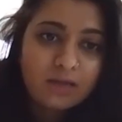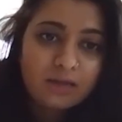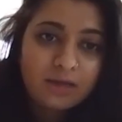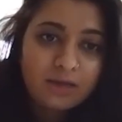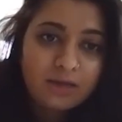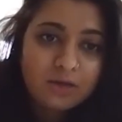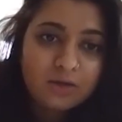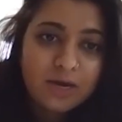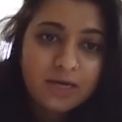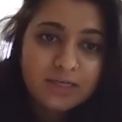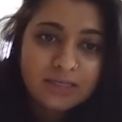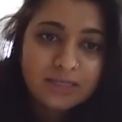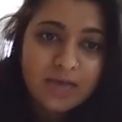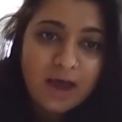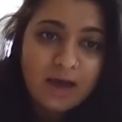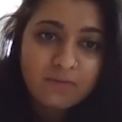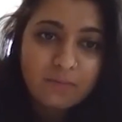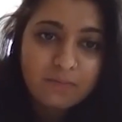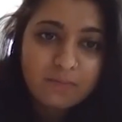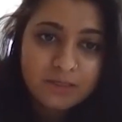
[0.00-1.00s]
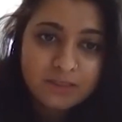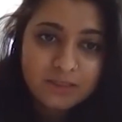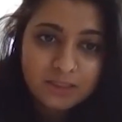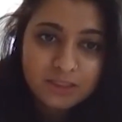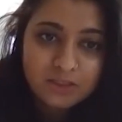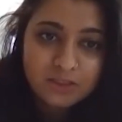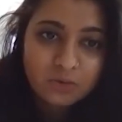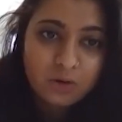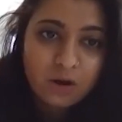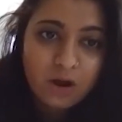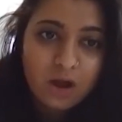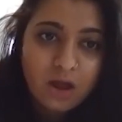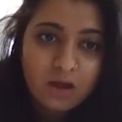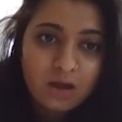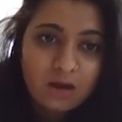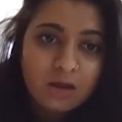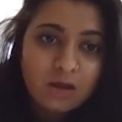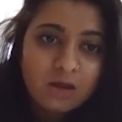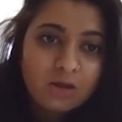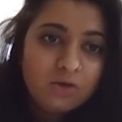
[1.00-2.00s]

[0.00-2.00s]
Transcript: Like, you guys have a business to run.